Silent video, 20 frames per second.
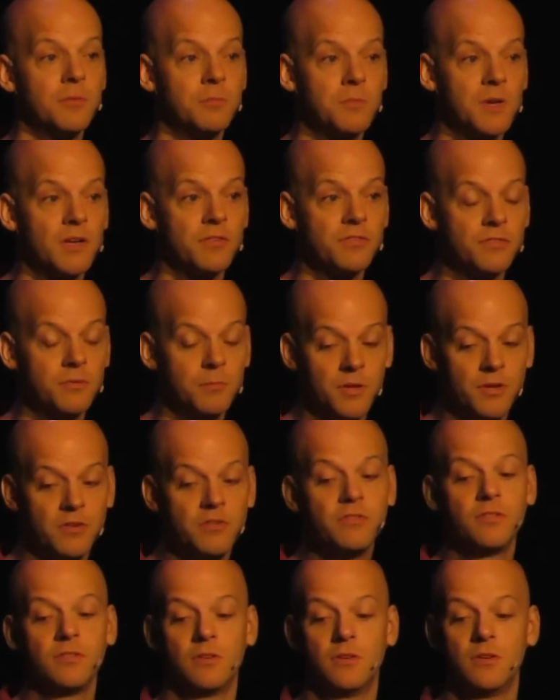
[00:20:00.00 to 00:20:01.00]
some
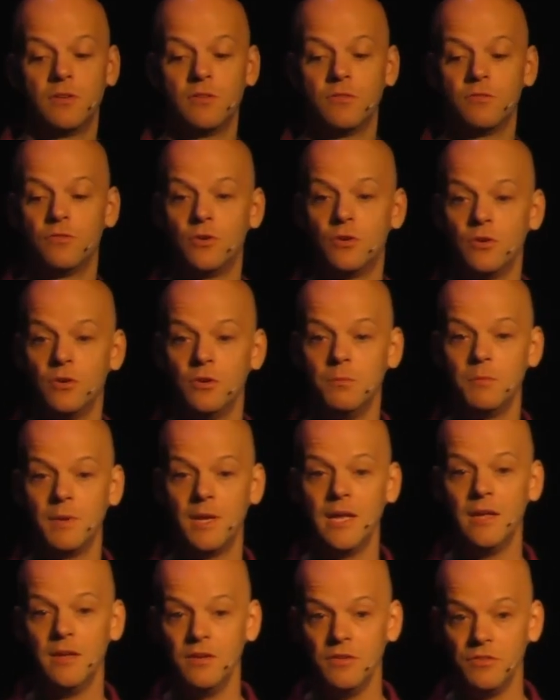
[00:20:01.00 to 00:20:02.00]
customers for whom
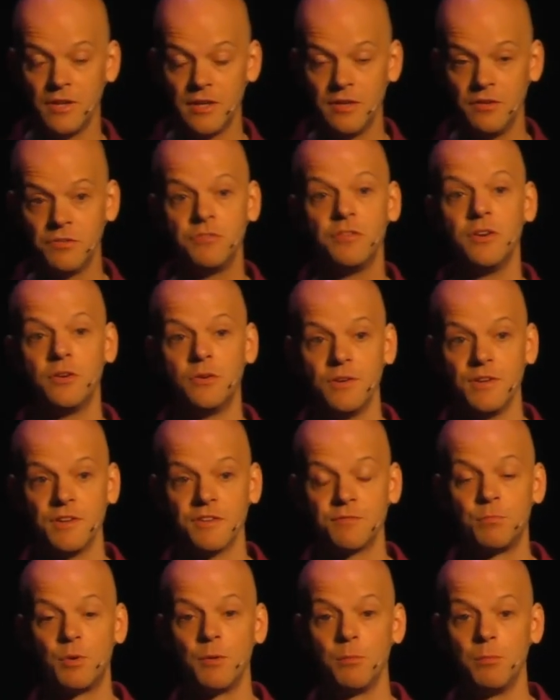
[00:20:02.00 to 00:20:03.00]
it is a
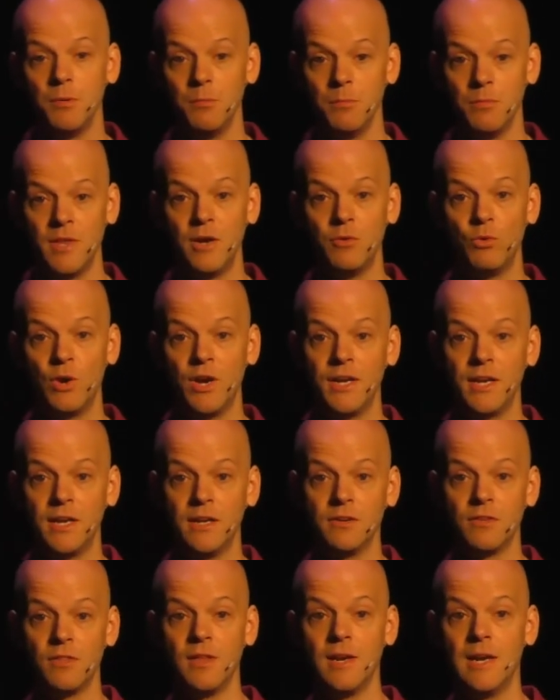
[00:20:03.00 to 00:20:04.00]
serious problem. They're running
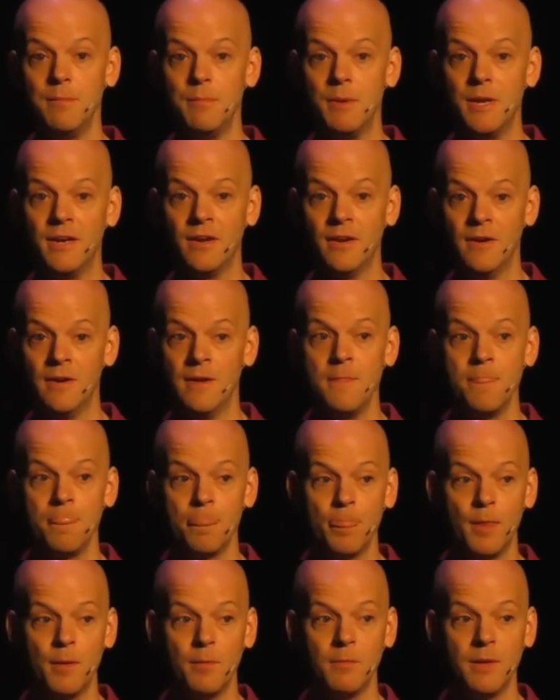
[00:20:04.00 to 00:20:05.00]
into the limit.
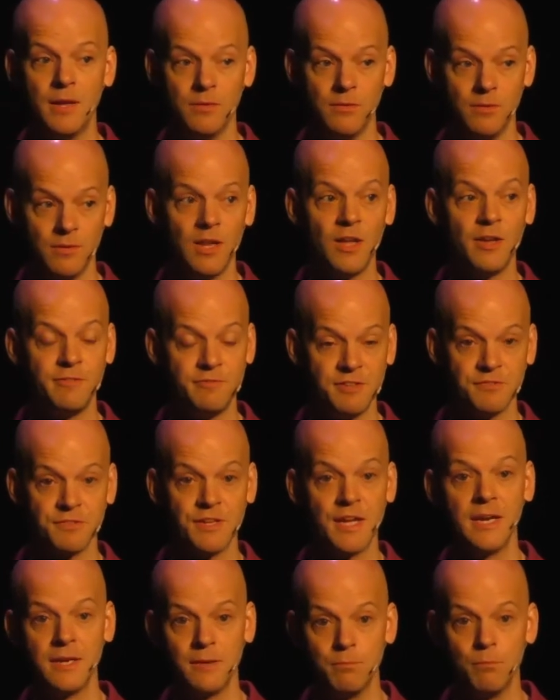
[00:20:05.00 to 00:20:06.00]
Life is
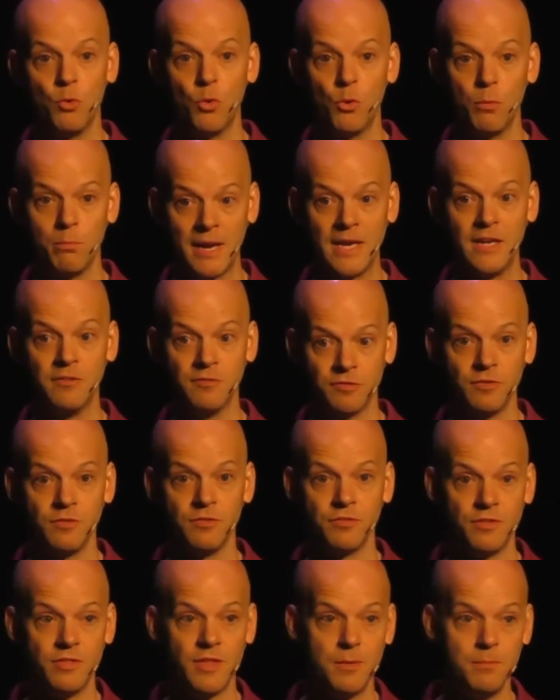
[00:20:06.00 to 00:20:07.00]
getting more painful
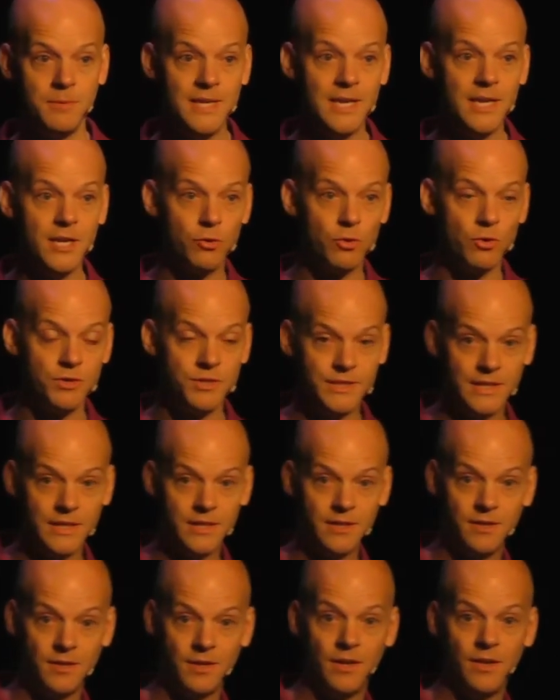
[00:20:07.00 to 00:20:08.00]
for them year on
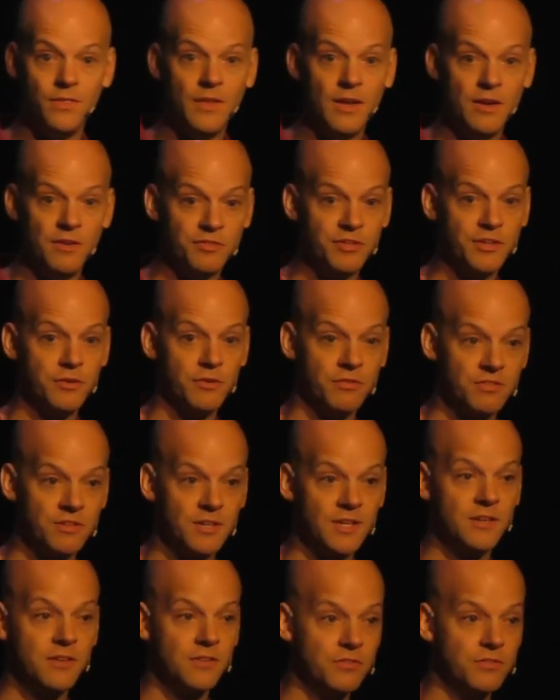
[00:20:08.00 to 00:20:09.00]
year, and they're
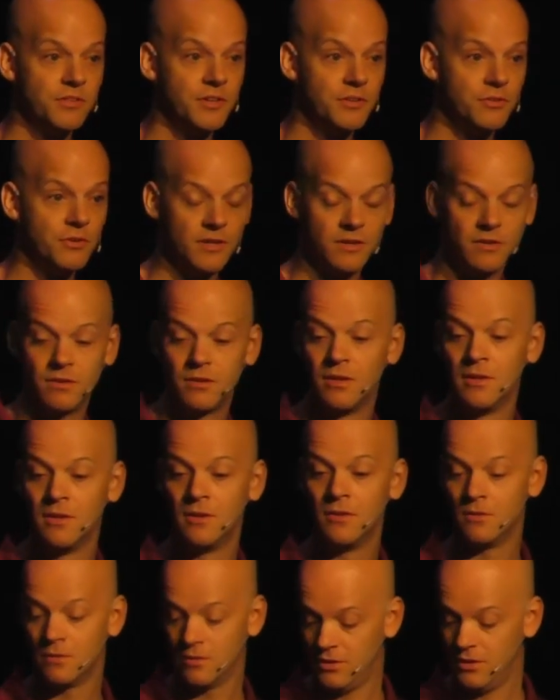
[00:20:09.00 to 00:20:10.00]
seriously considering
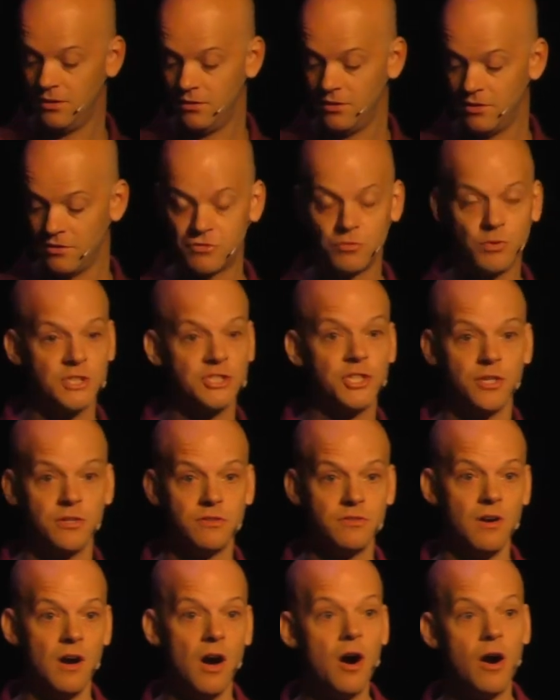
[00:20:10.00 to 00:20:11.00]
switching
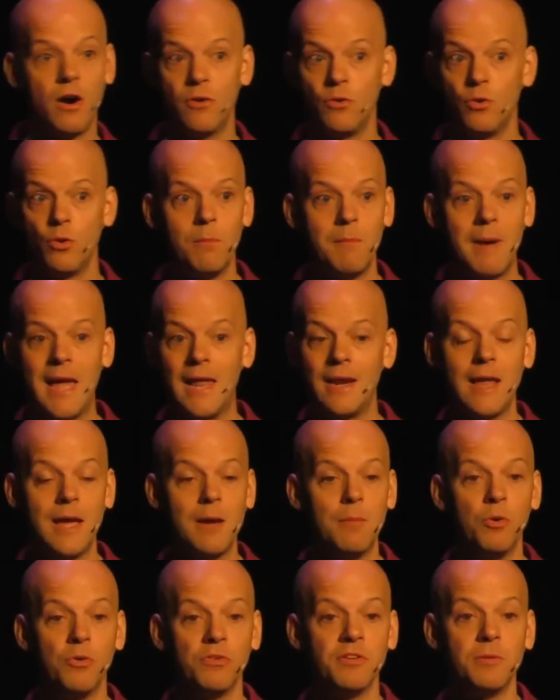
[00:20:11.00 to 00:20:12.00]
to R or
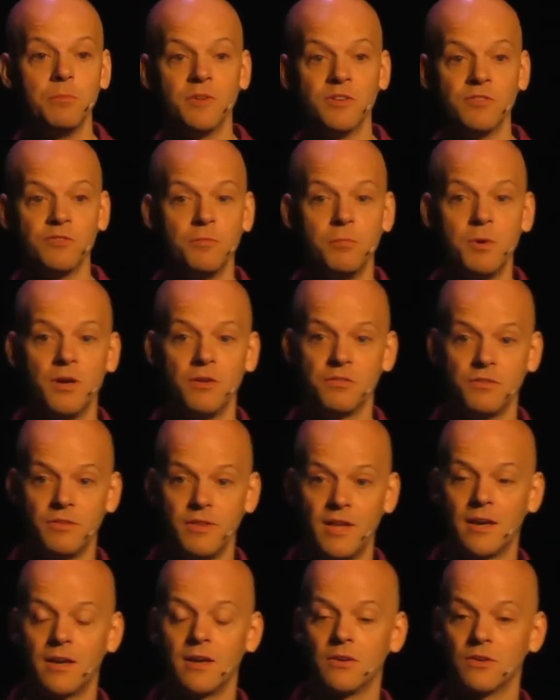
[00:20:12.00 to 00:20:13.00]
MATLAB or something for parts of
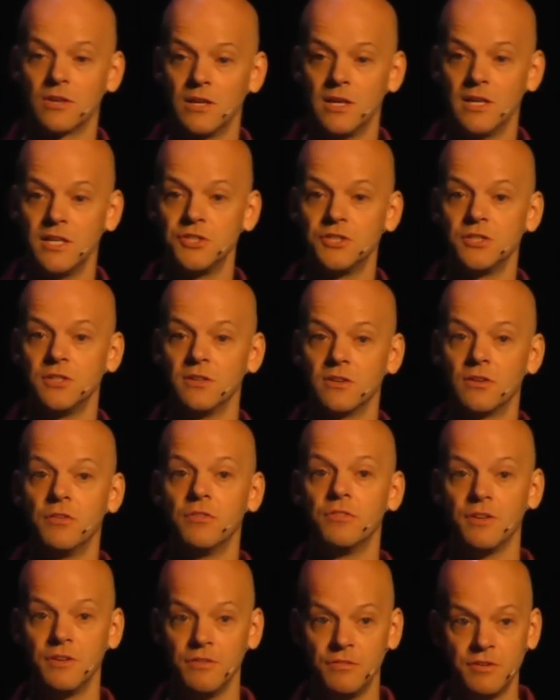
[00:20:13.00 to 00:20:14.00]
their calculation
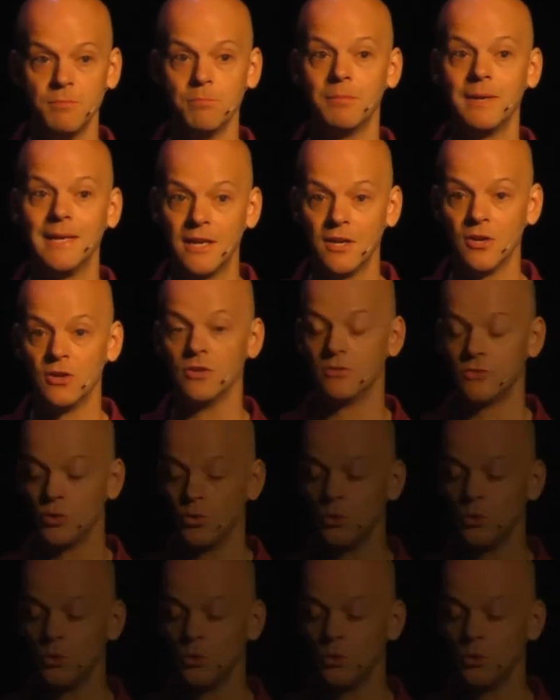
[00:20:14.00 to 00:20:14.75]
because they simply can't